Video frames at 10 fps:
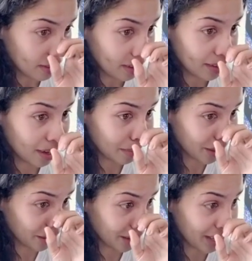
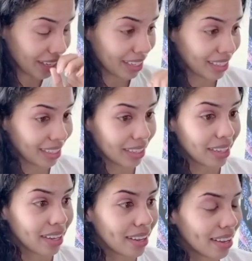Yamato greatness.
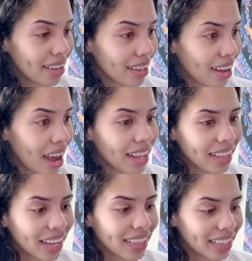I
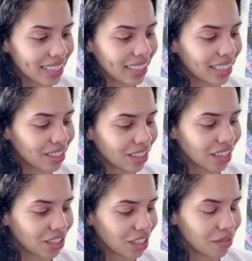like this
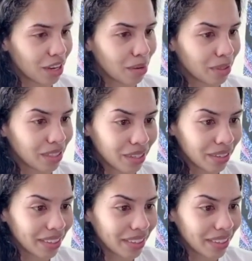introduction of Yamato.